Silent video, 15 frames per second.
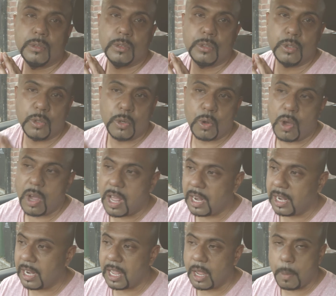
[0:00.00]
Do not
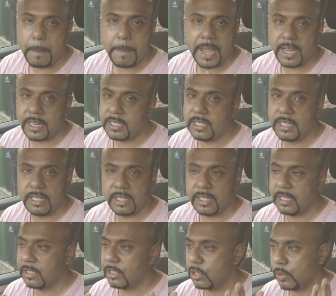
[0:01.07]
allow petty
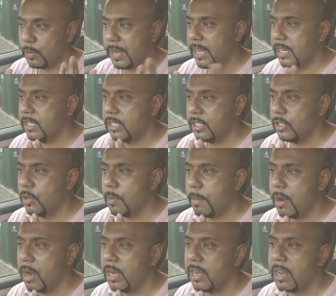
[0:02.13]
things to enter your
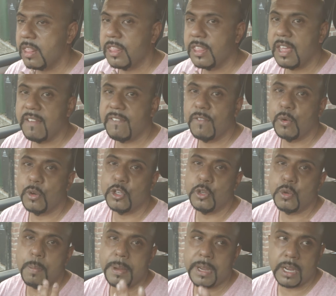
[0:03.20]
mind, therefore you
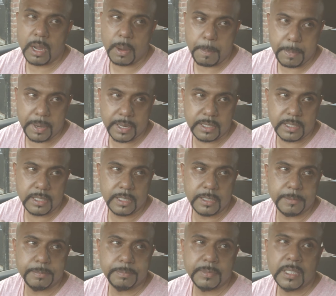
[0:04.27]
become petty.
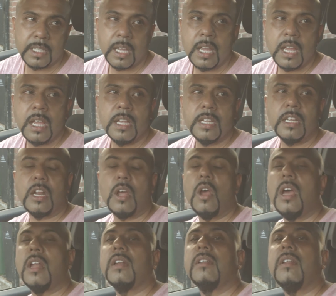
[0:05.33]

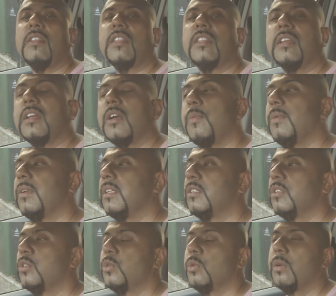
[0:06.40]
Another thing I wanted
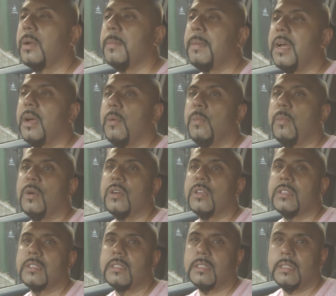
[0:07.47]
to talk about
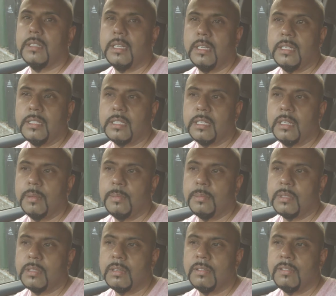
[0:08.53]
was in terms
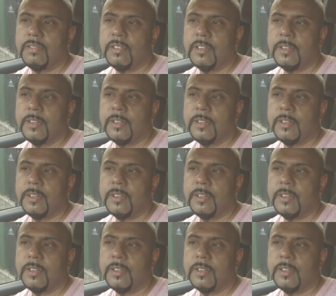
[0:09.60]
of,